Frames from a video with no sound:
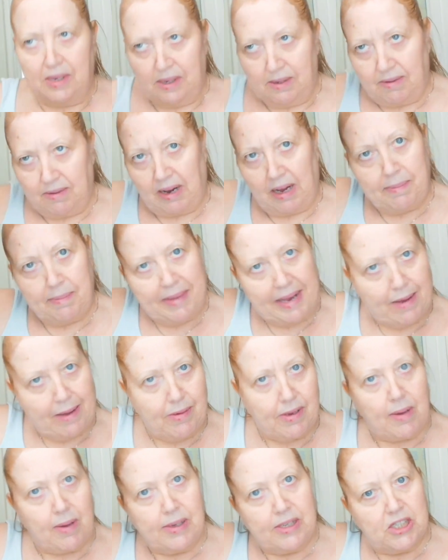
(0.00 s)
Right, I'm now
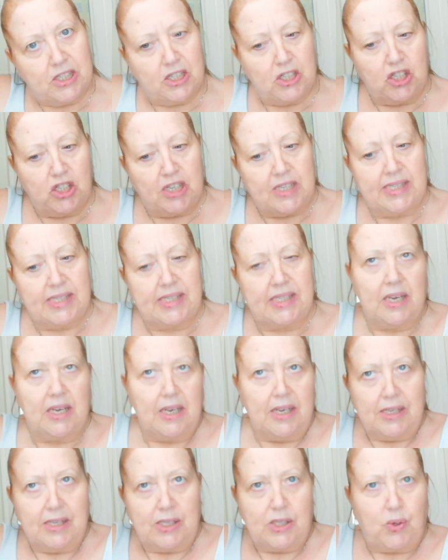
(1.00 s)
going to just
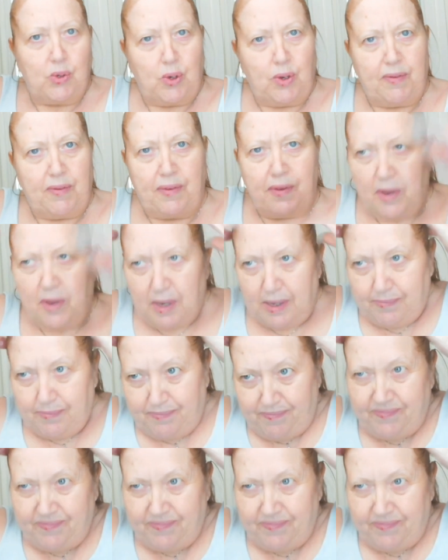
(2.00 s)
sort of